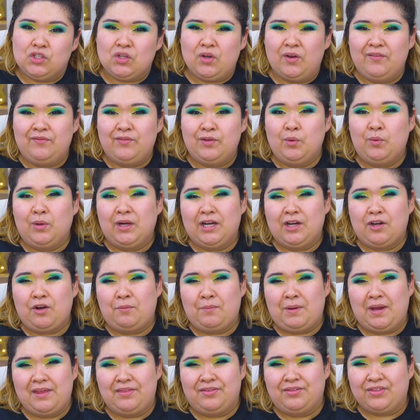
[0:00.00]
So if you wanna know
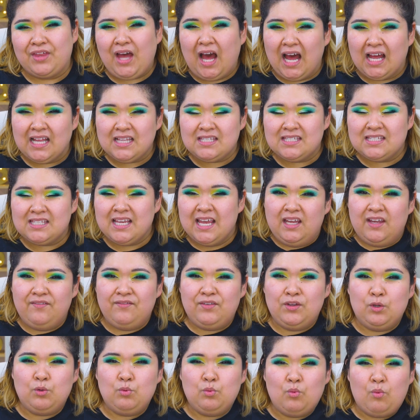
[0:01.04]
my thoughts, if
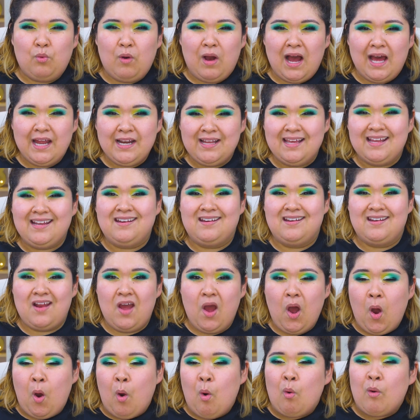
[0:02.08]
you wanna
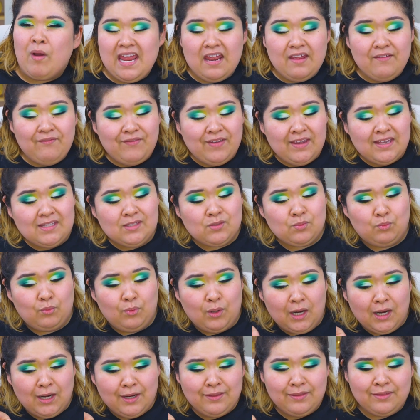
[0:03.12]
know if it's
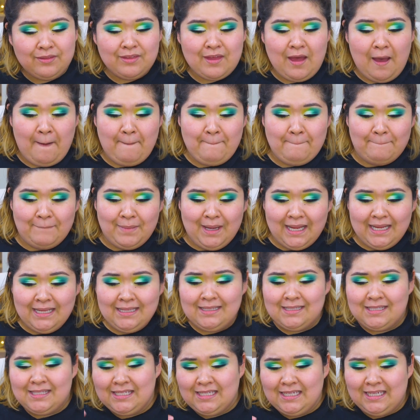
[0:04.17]
worth the
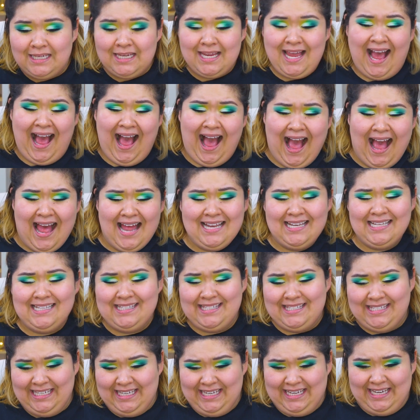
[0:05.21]
money
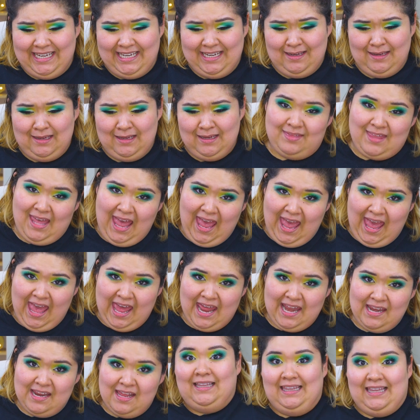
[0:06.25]
hunty,
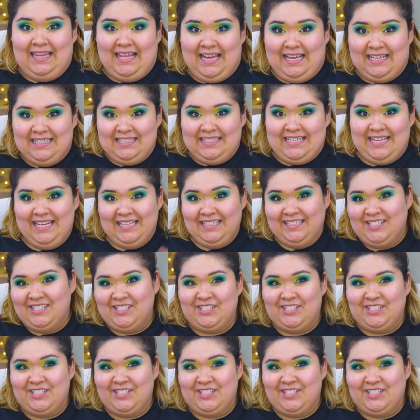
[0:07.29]
then let's get